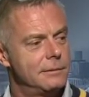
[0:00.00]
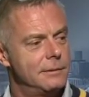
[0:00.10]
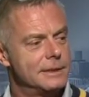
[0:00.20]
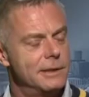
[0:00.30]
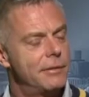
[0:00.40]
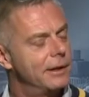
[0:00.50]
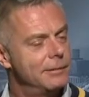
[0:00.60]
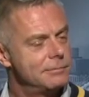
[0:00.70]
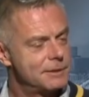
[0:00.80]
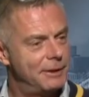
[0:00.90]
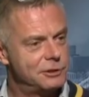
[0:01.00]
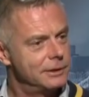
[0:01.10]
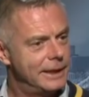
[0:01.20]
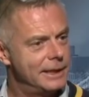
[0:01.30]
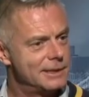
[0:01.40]
There's nothing of special
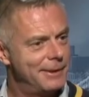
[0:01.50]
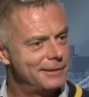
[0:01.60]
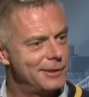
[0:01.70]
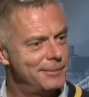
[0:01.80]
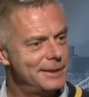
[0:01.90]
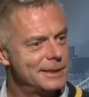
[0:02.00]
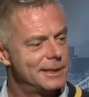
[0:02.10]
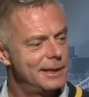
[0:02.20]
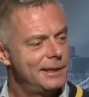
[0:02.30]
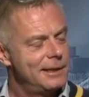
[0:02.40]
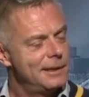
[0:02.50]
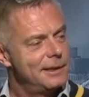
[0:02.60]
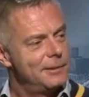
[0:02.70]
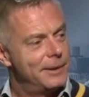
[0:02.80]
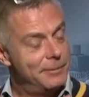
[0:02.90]
needs about Thomas.
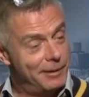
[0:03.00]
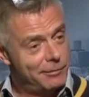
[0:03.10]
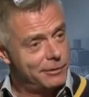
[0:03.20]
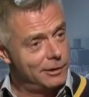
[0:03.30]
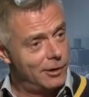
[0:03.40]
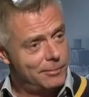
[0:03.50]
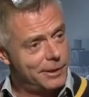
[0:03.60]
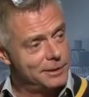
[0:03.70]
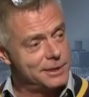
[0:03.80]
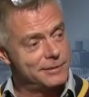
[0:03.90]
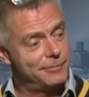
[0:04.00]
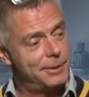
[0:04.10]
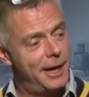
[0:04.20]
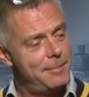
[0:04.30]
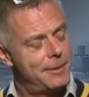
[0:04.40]
We went through a long process of
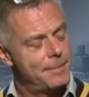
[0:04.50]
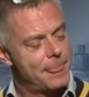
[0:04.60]
prep,